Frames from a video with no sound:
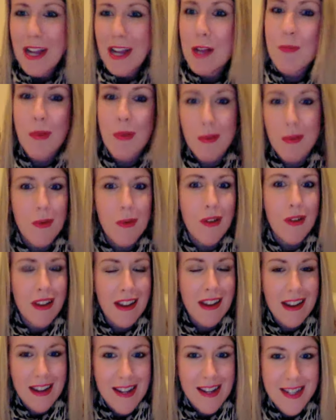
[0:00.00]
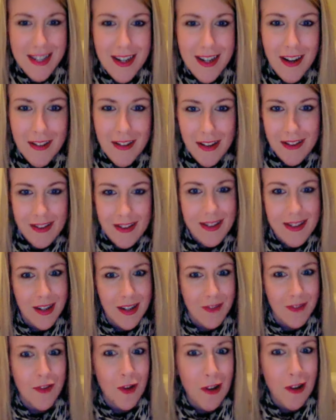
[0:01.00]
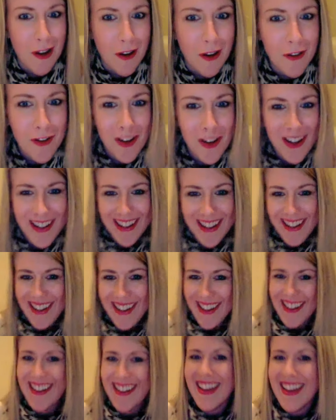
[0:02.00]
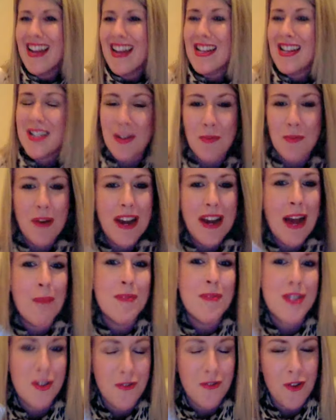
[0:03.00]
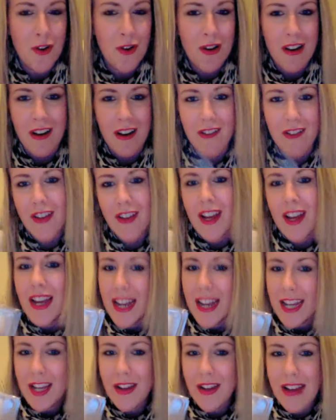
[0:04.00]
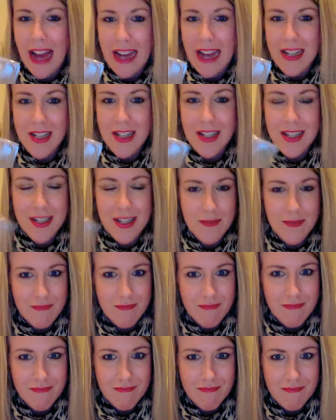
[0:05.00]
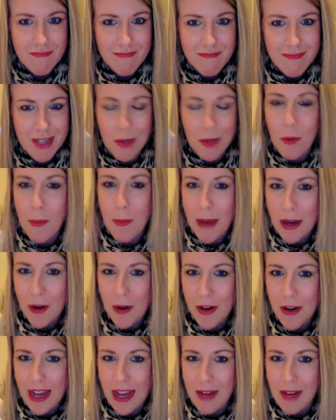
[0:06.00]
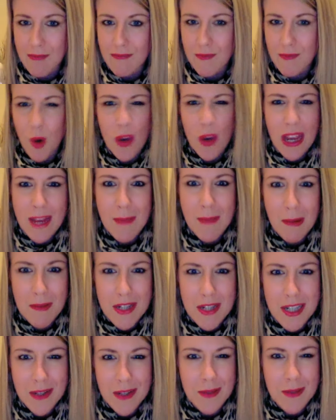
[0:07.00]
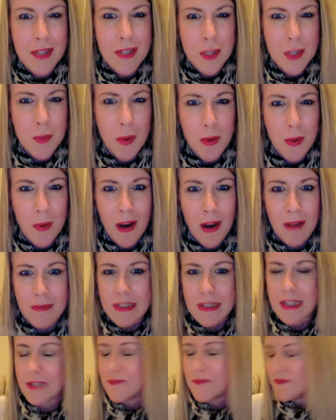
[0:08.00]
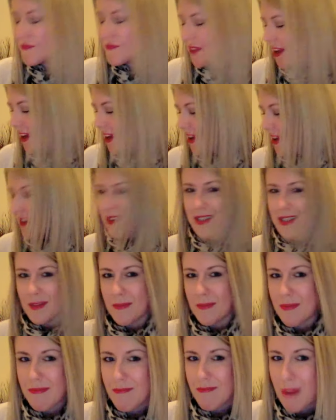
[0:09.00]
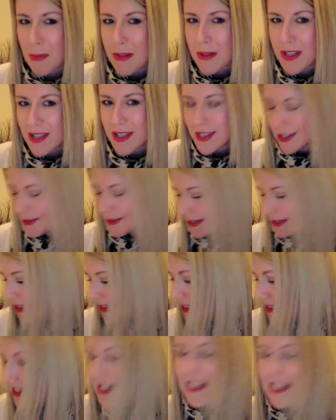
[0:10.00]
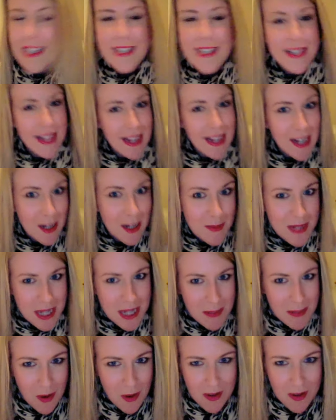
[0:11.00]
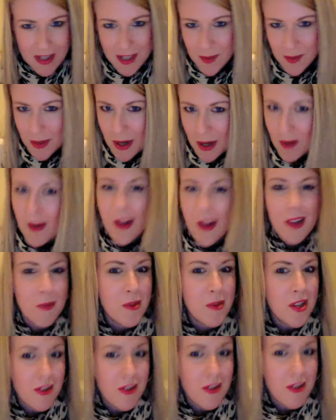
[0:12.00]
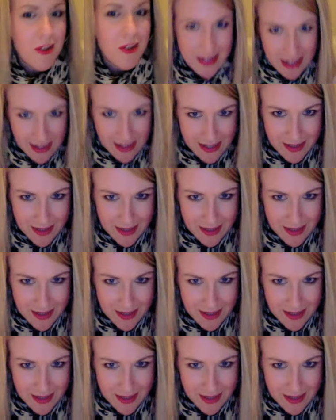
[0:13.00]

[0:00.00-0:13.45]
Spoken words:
probably more likely scenario that it's going to fall off. So if one happens to fall off, you can just sew it back on again, or get your mum to do it, which is probably what I would do, because I'm rubbish at sewing. So that comes in the box as well, along with your receipt.